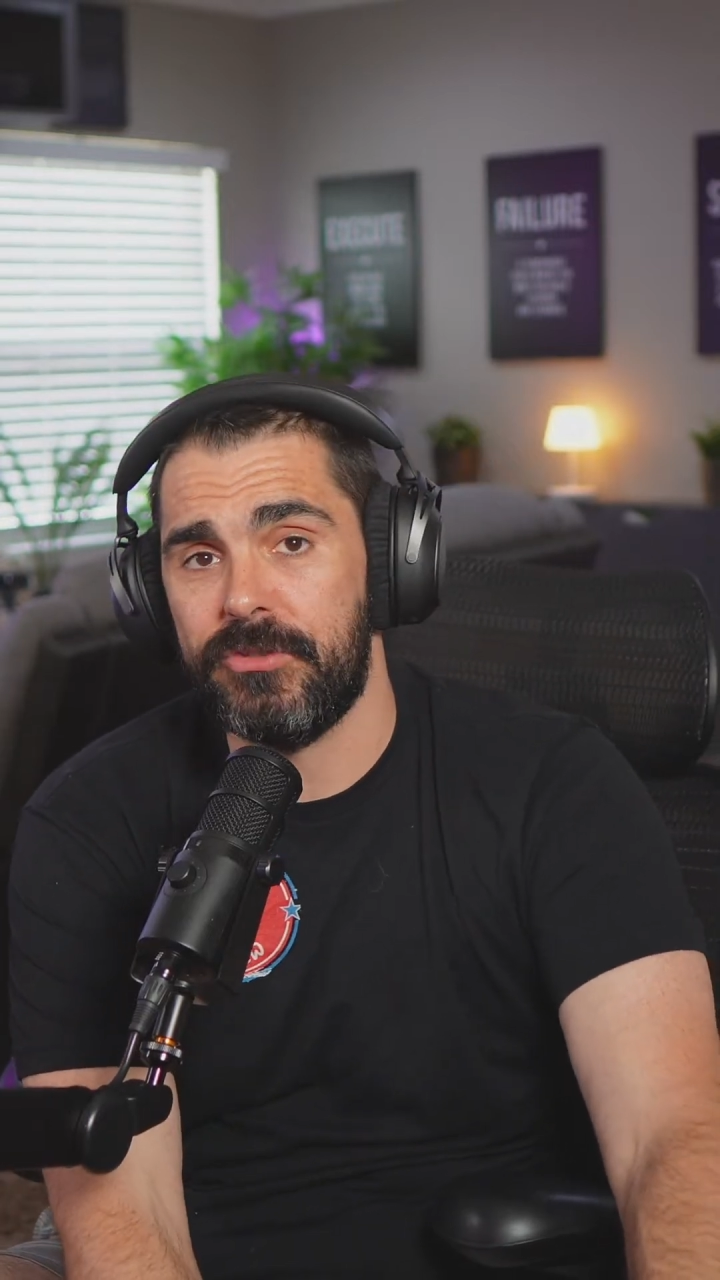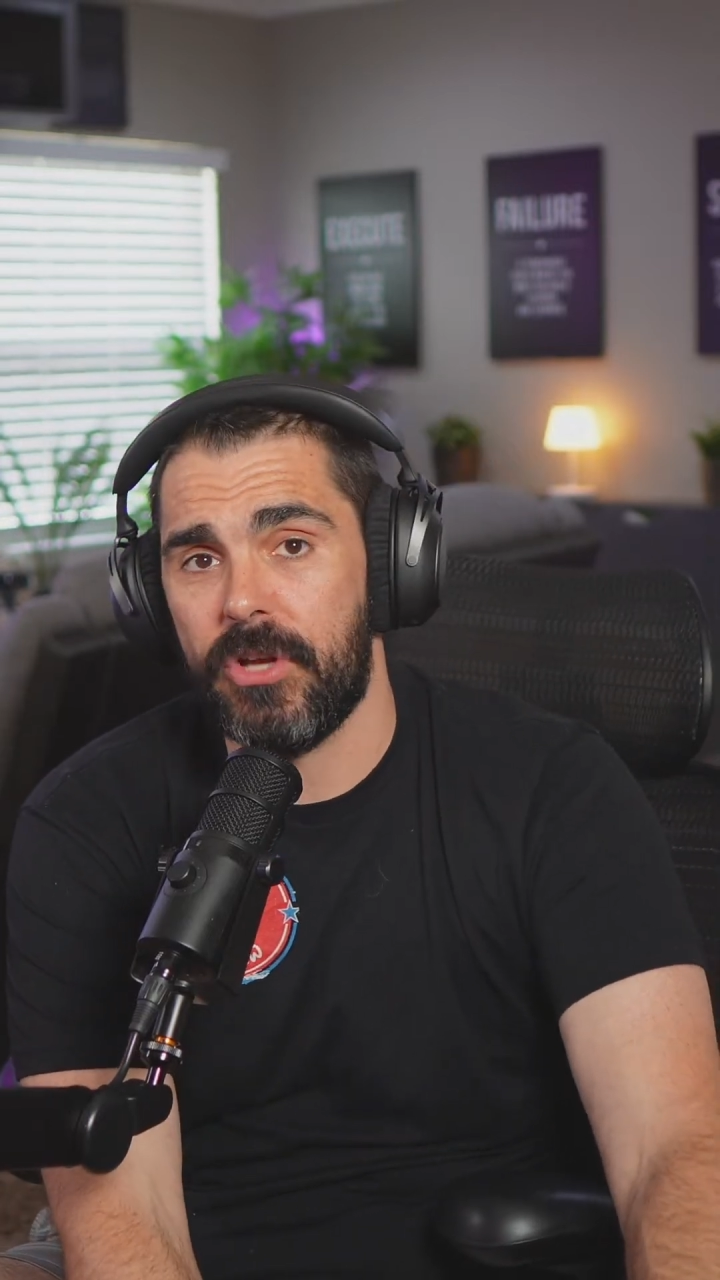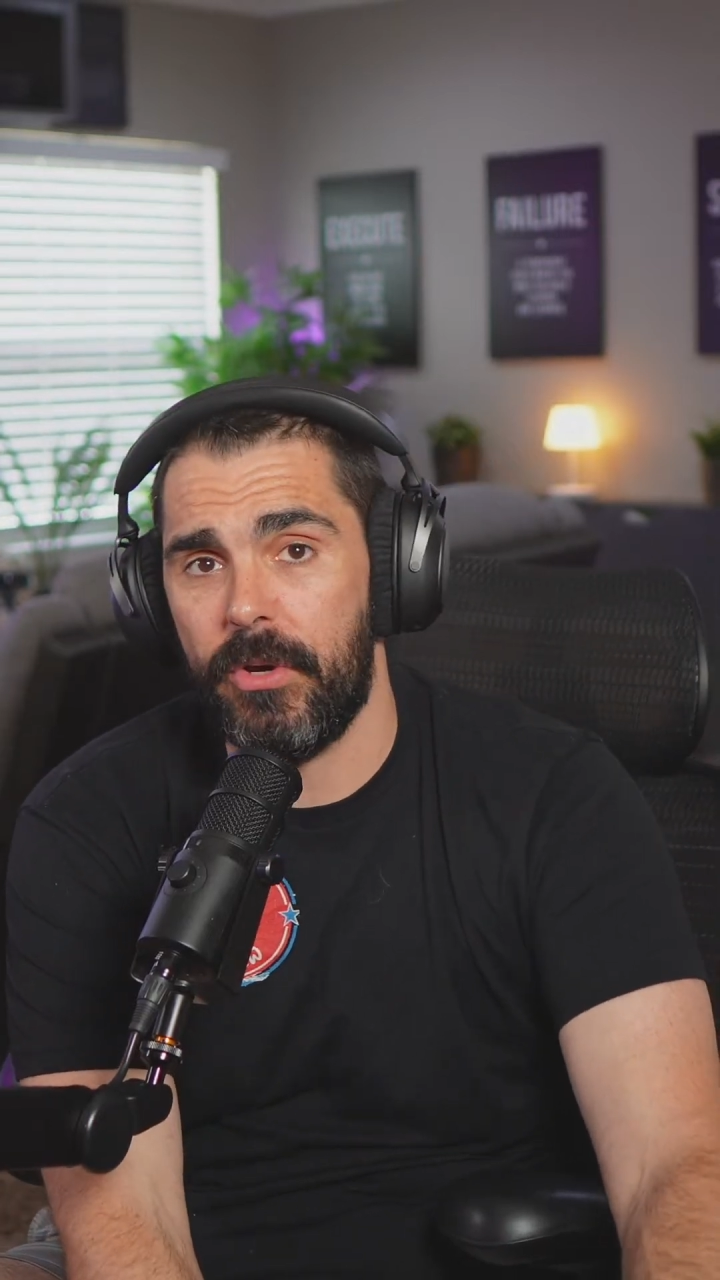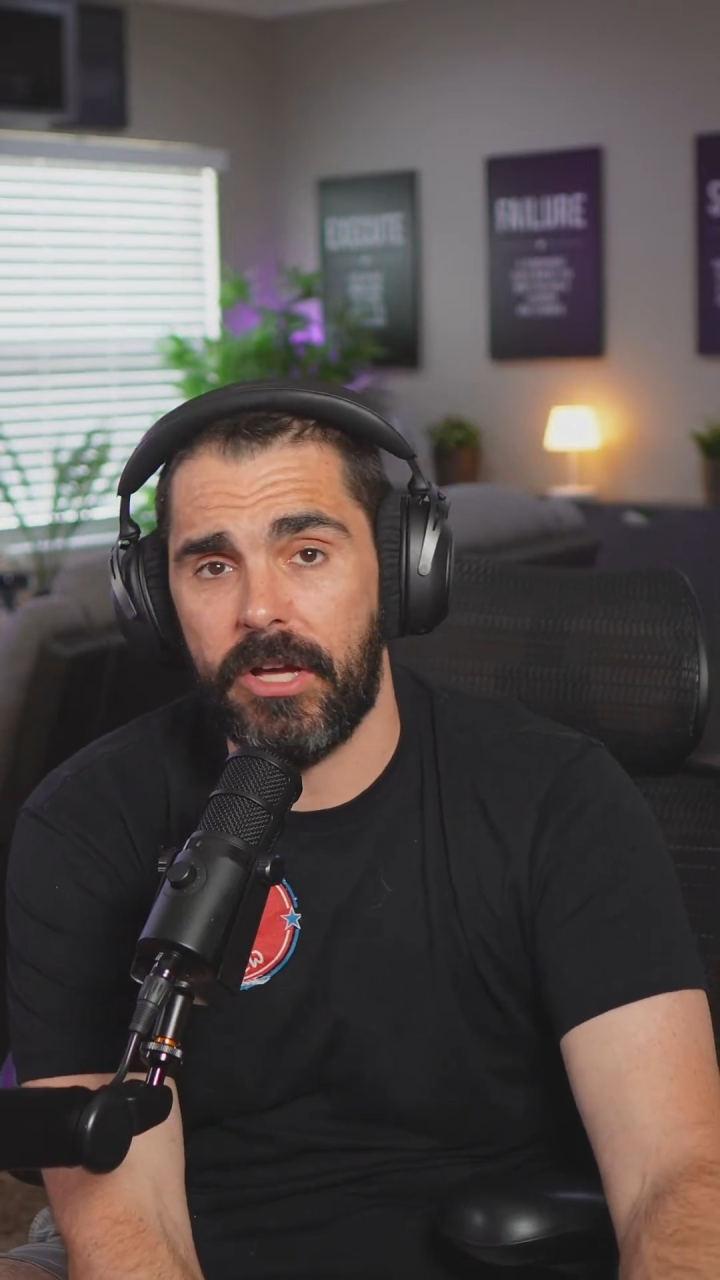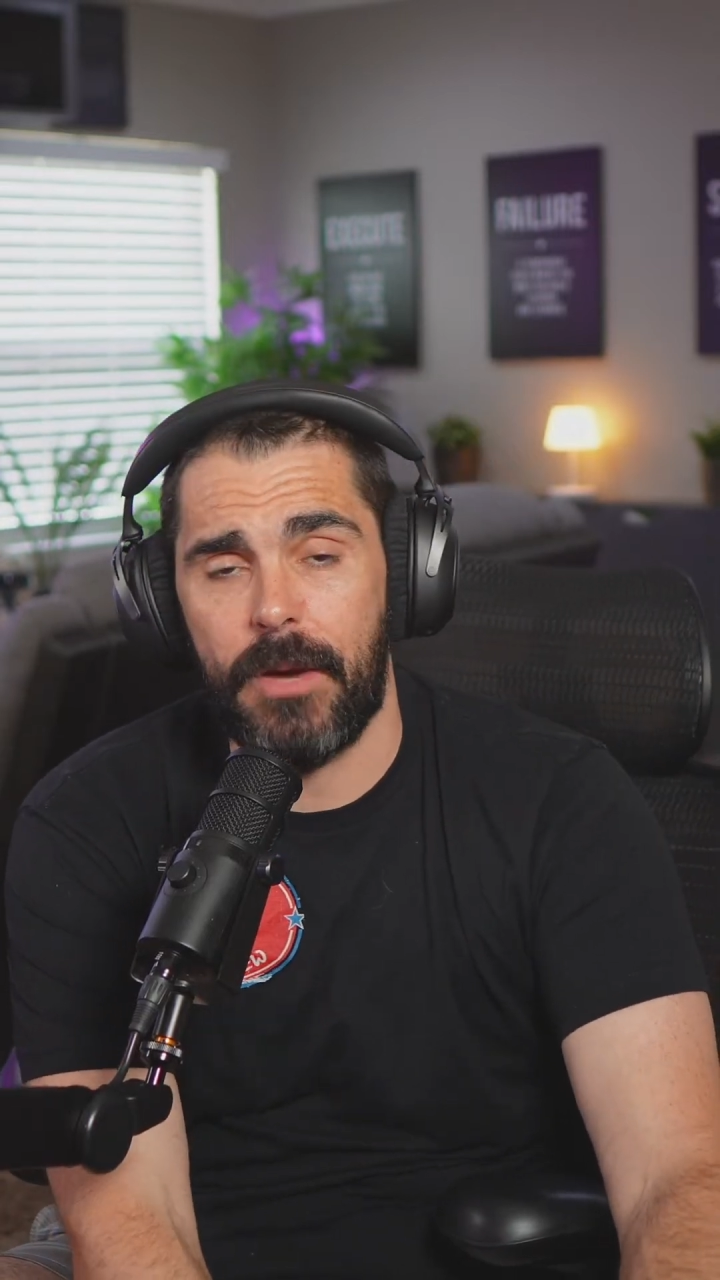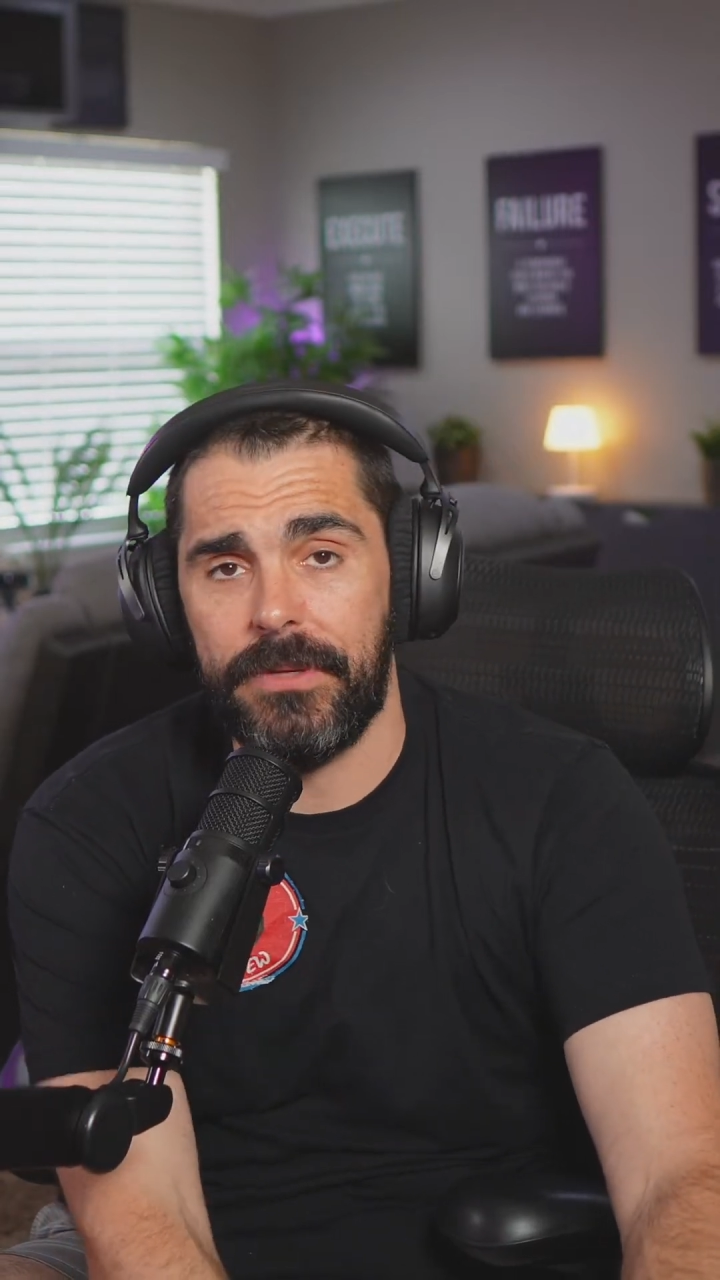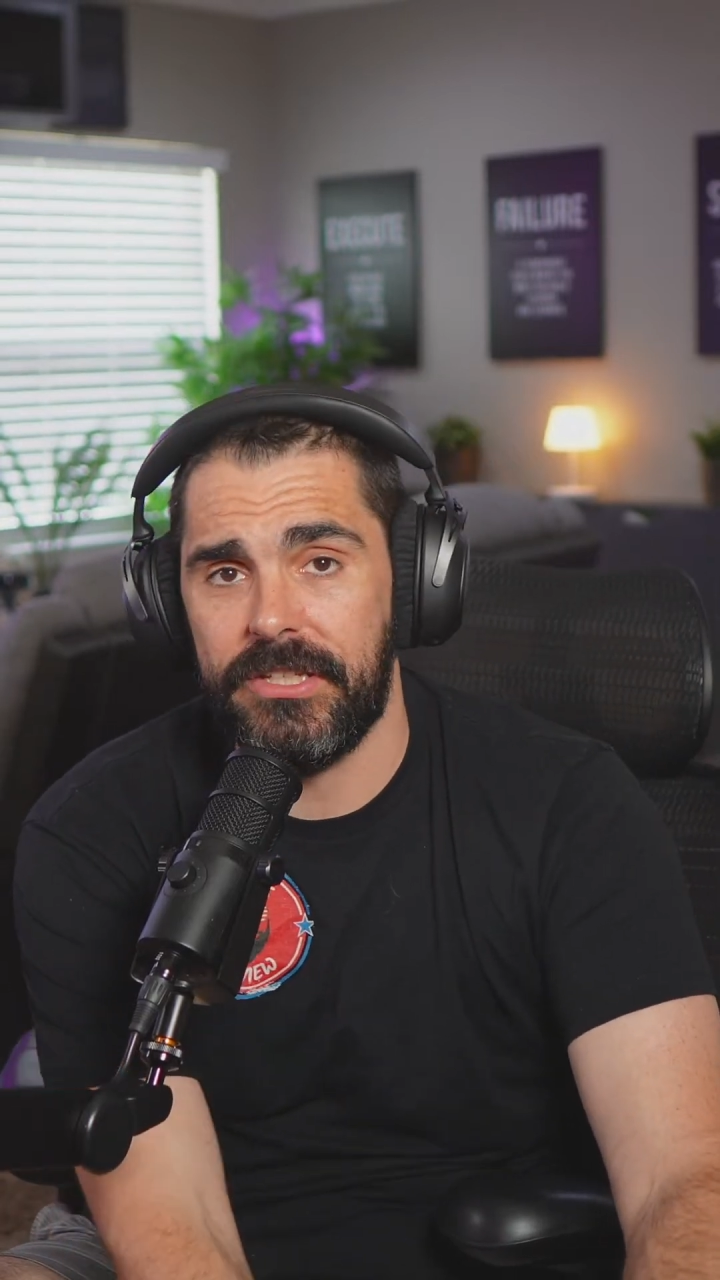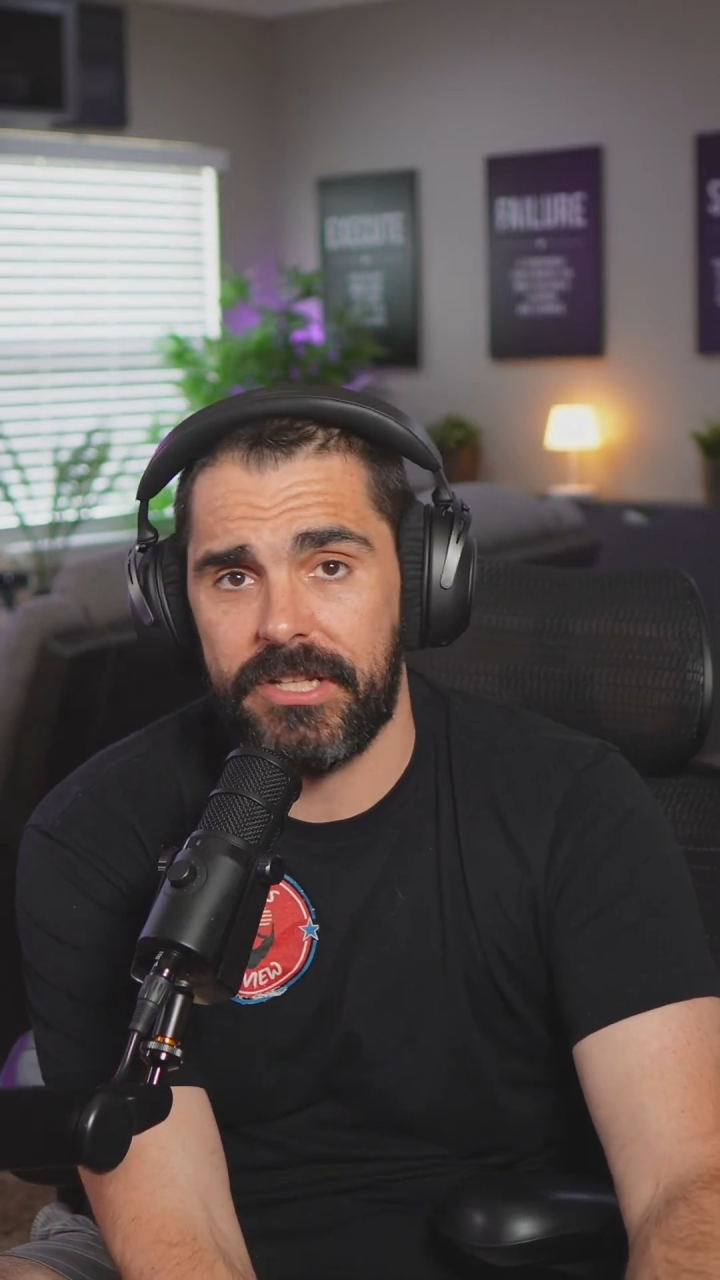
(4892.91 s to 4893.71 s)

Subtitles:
showing up each